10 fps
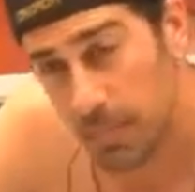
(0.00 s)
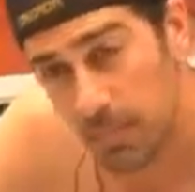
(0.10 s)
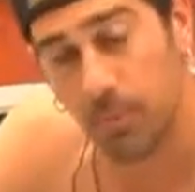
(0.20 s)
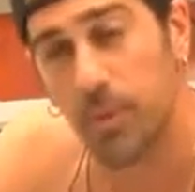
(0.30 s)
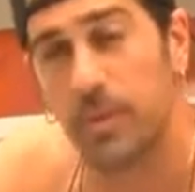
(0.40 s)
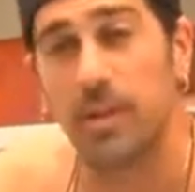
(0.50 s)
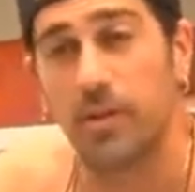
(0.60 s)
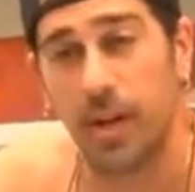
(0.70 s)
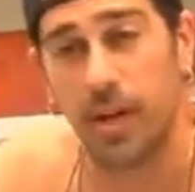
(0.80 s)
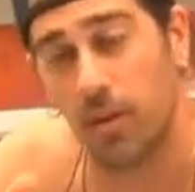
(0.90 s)
They put that in
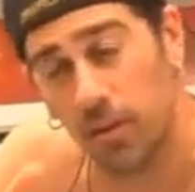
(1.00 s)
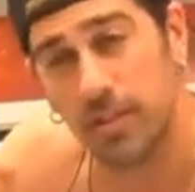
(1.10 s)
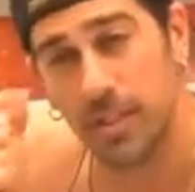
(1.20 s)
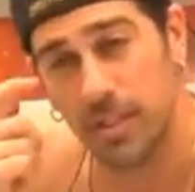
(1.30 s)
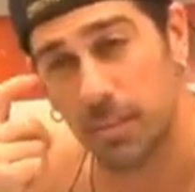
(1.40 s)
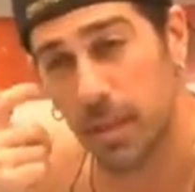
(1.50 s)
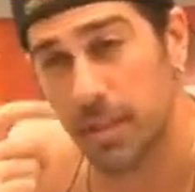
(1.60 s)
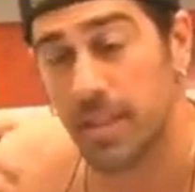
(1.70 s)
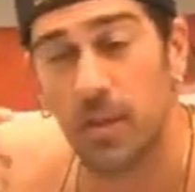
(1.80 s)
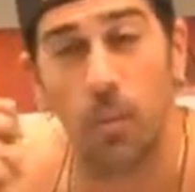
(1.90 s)
your head all season because they